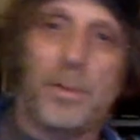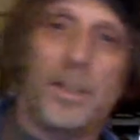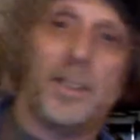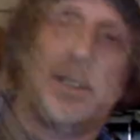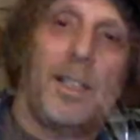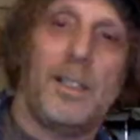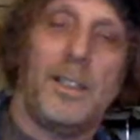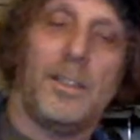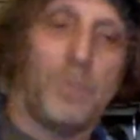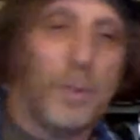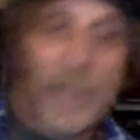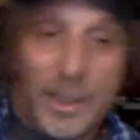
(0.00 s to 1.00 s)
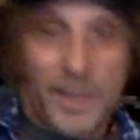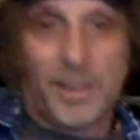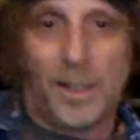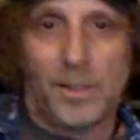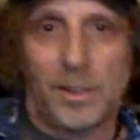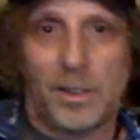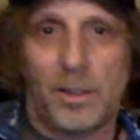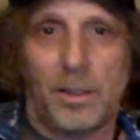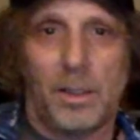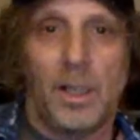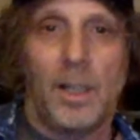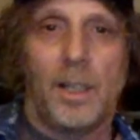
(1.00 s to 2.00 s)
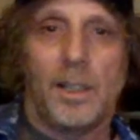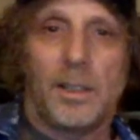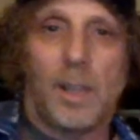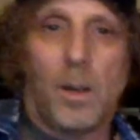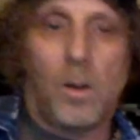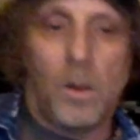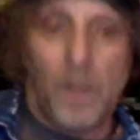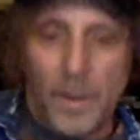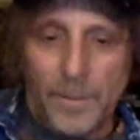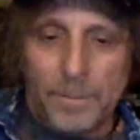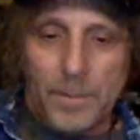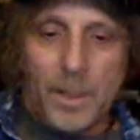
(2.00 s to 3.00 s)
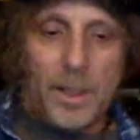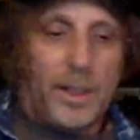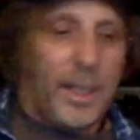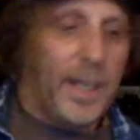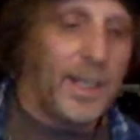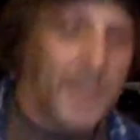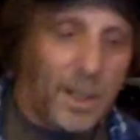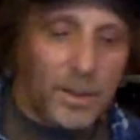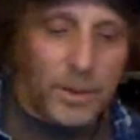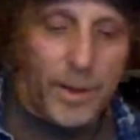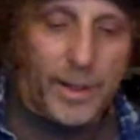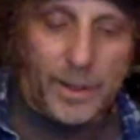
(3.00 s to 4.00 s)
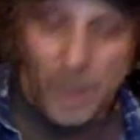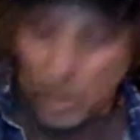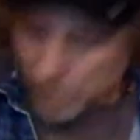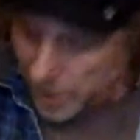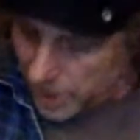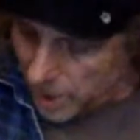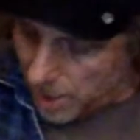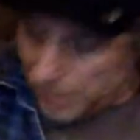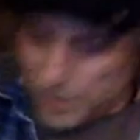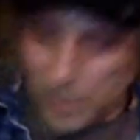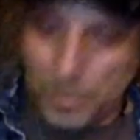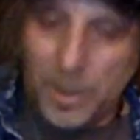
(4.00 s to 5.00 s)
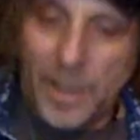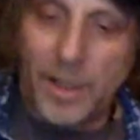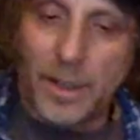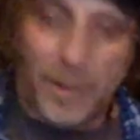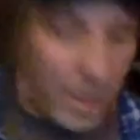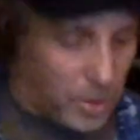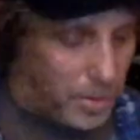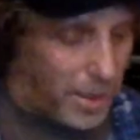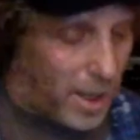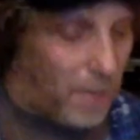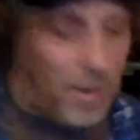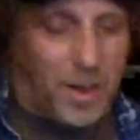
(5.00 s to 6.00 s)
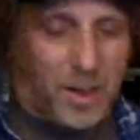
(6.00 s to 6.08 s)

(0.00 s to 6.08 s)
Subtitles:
It really sounds good. So, and it sounds great on all pickups. I'll play it on the other pickups.